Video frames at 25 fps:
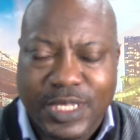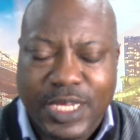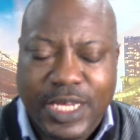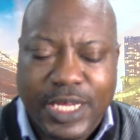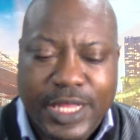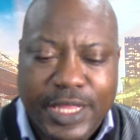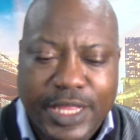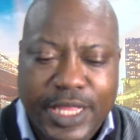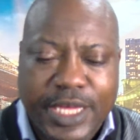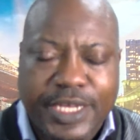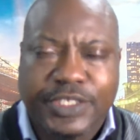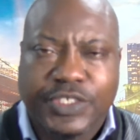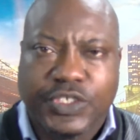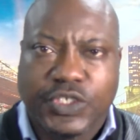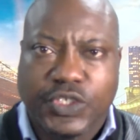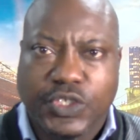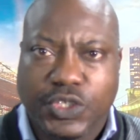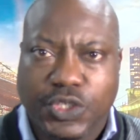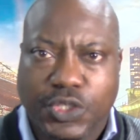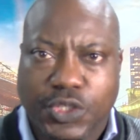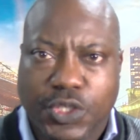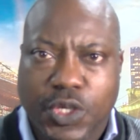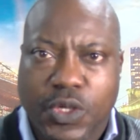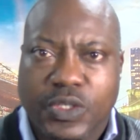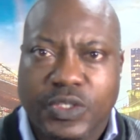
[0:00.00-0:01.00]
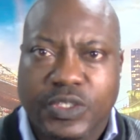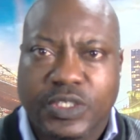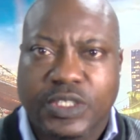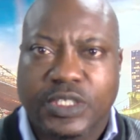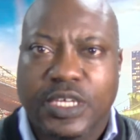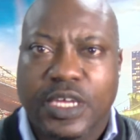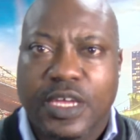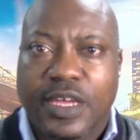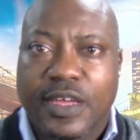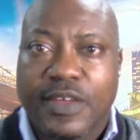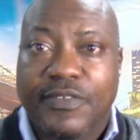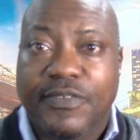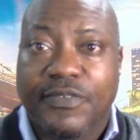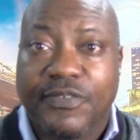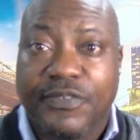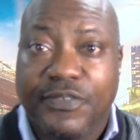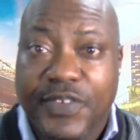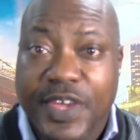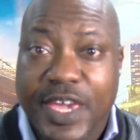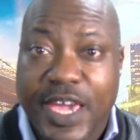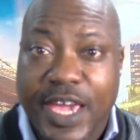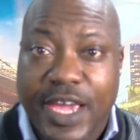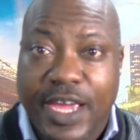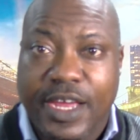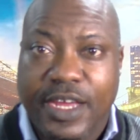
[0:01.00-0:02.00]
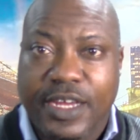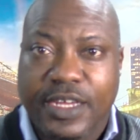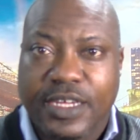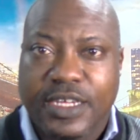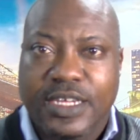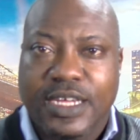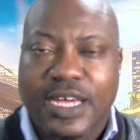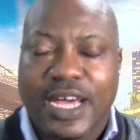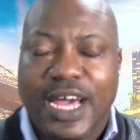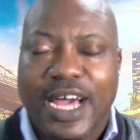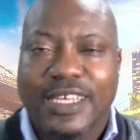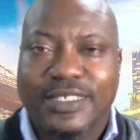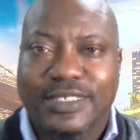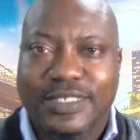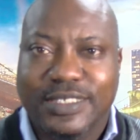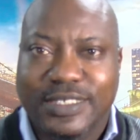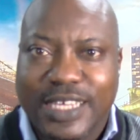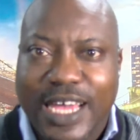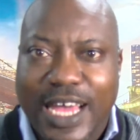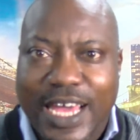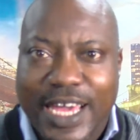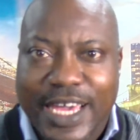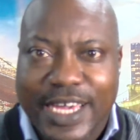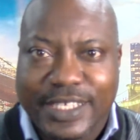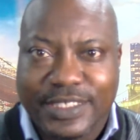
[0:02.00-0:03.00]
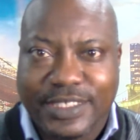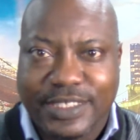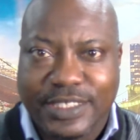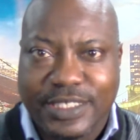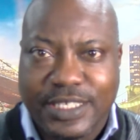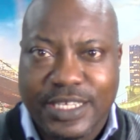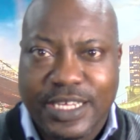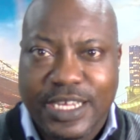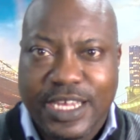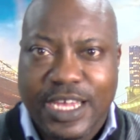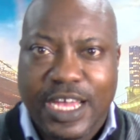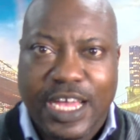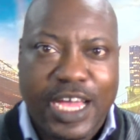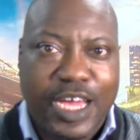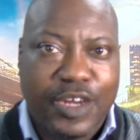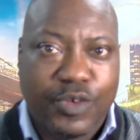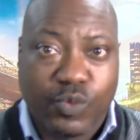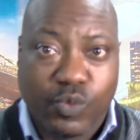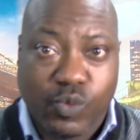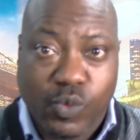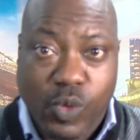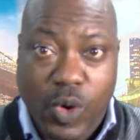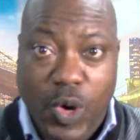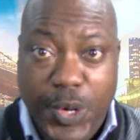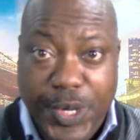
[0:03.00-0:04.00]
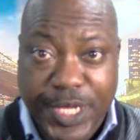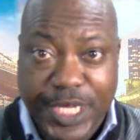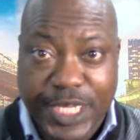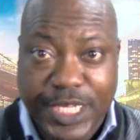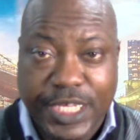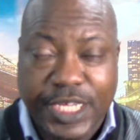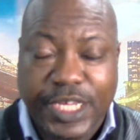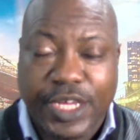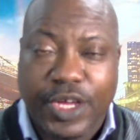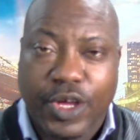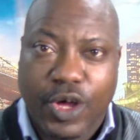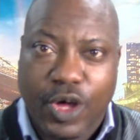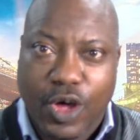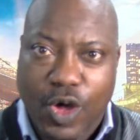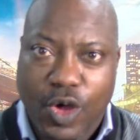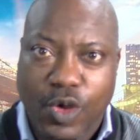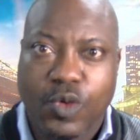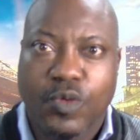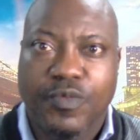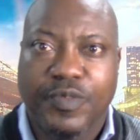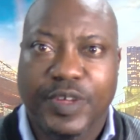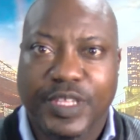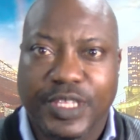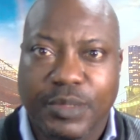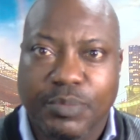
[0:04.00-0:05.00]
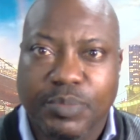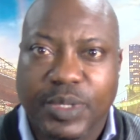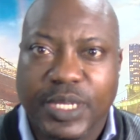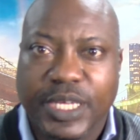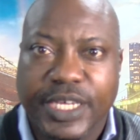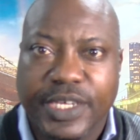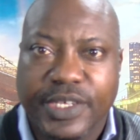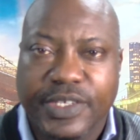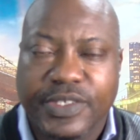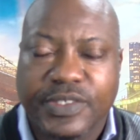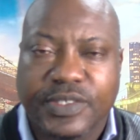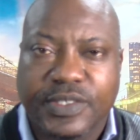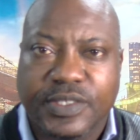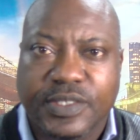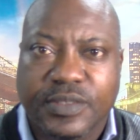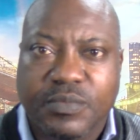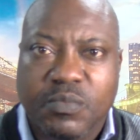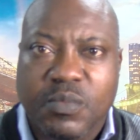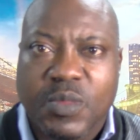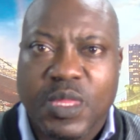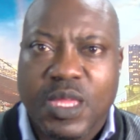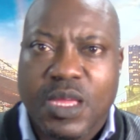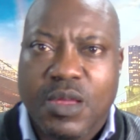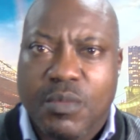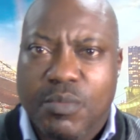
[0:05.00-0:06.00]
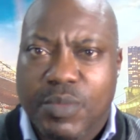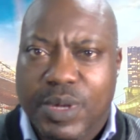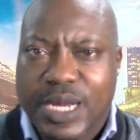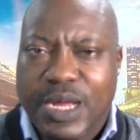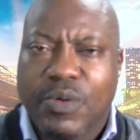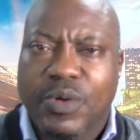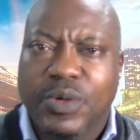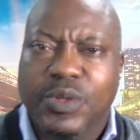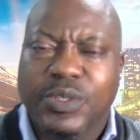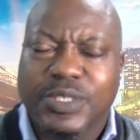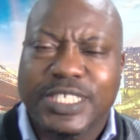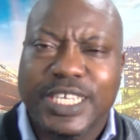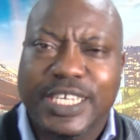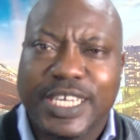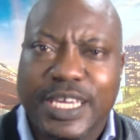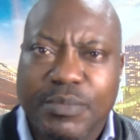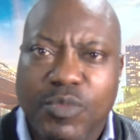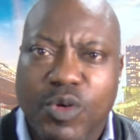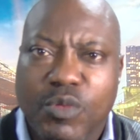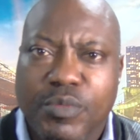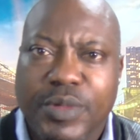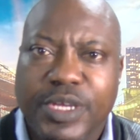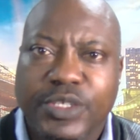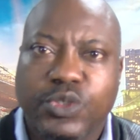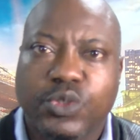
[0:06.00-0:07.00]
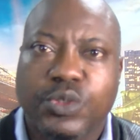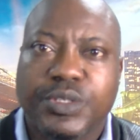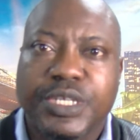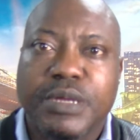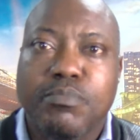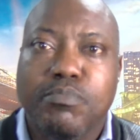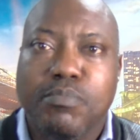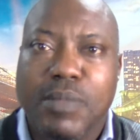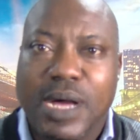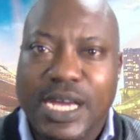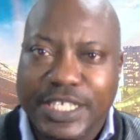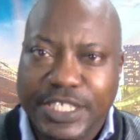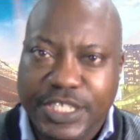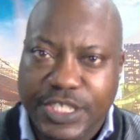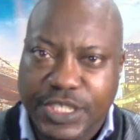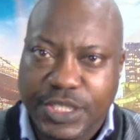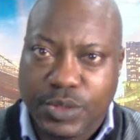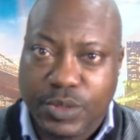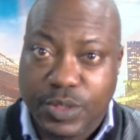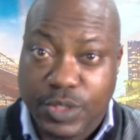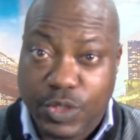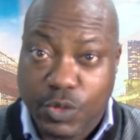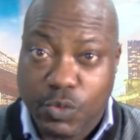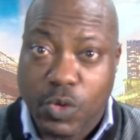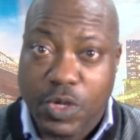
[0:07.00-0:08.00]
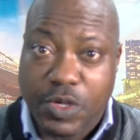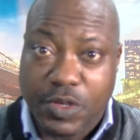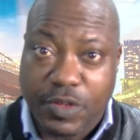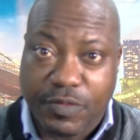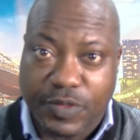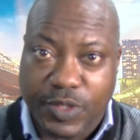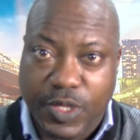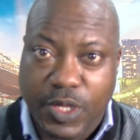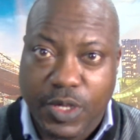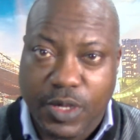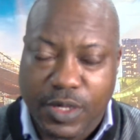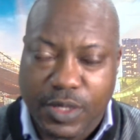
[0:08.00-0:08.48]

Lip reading: That is just fear, anxiety, and worry all over the place. But I want to take a moment to remind you the word of God.